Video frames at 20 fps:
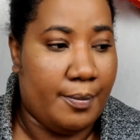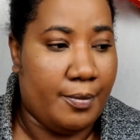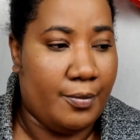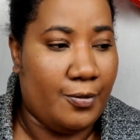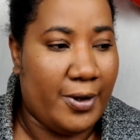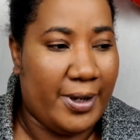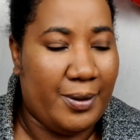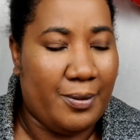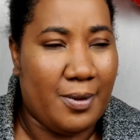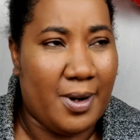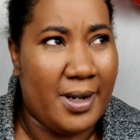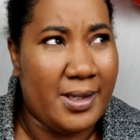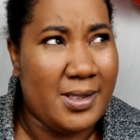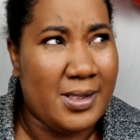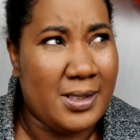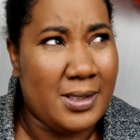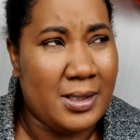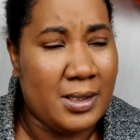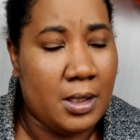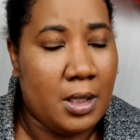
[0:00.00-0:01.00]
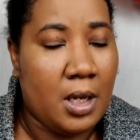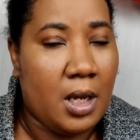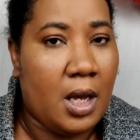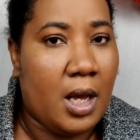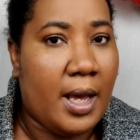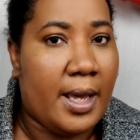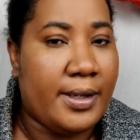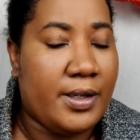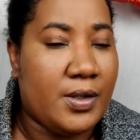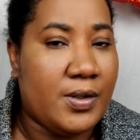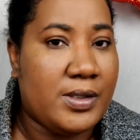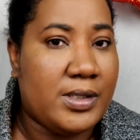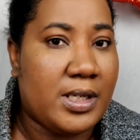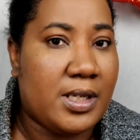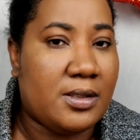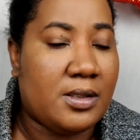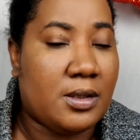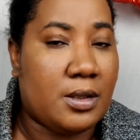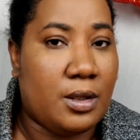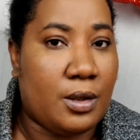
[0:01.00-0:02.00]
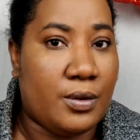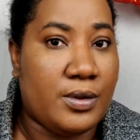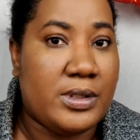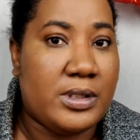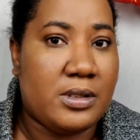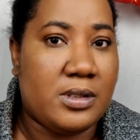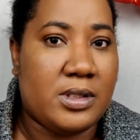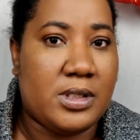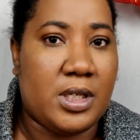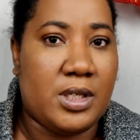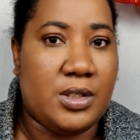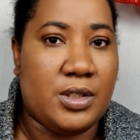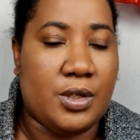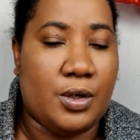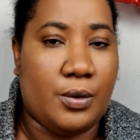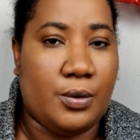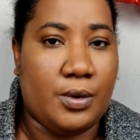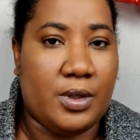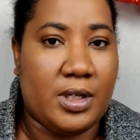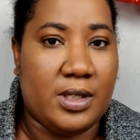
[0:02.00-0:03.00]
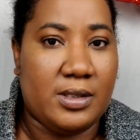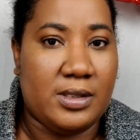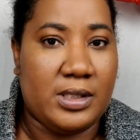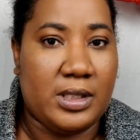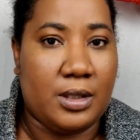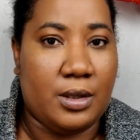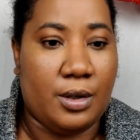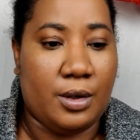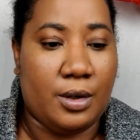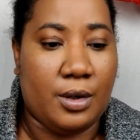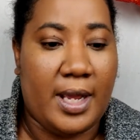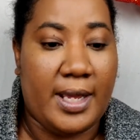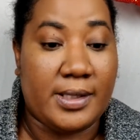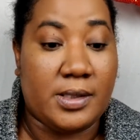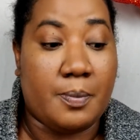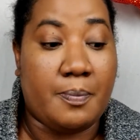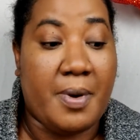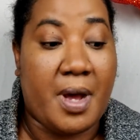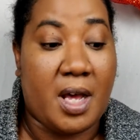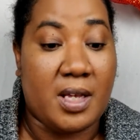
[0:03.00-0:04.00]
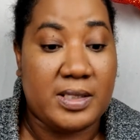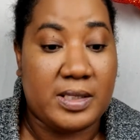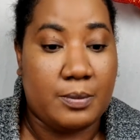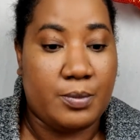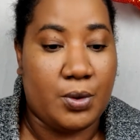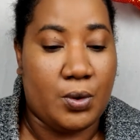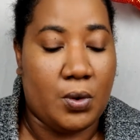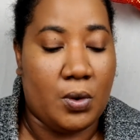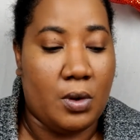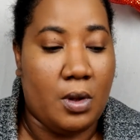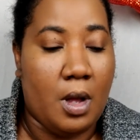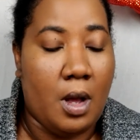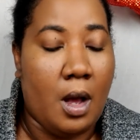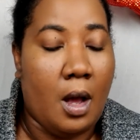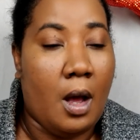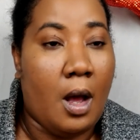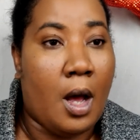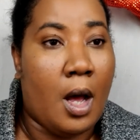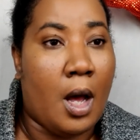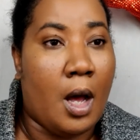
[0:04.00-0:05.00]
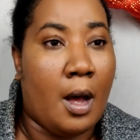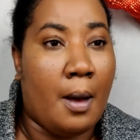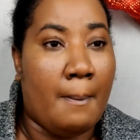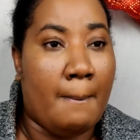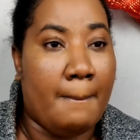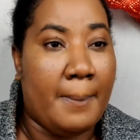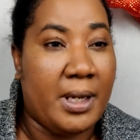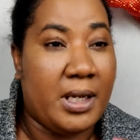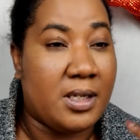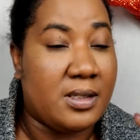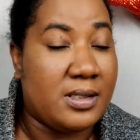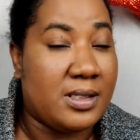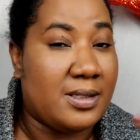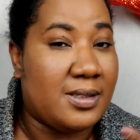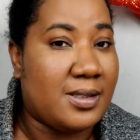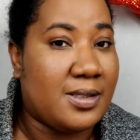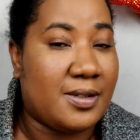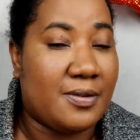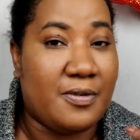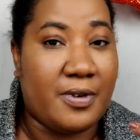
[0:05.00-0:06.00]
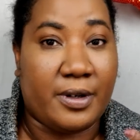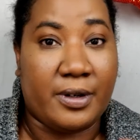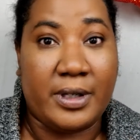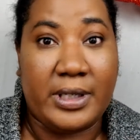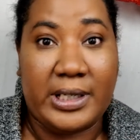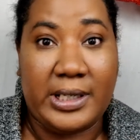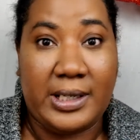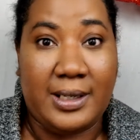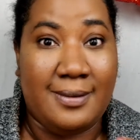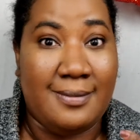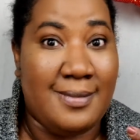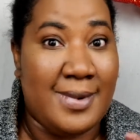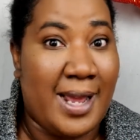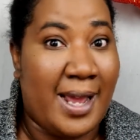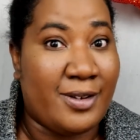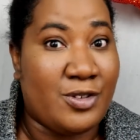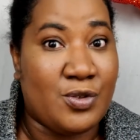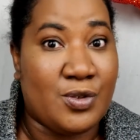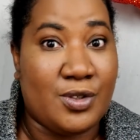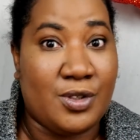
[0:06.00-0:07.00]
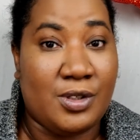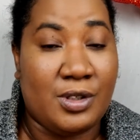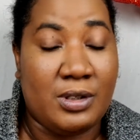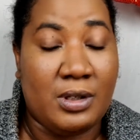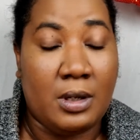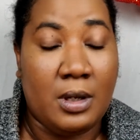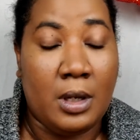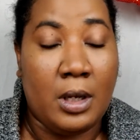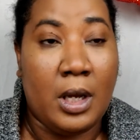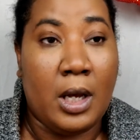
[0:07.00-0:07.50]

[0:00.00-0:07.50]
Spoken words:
Wait, what? I used as close to skin tone concealer as possible because this is a very natural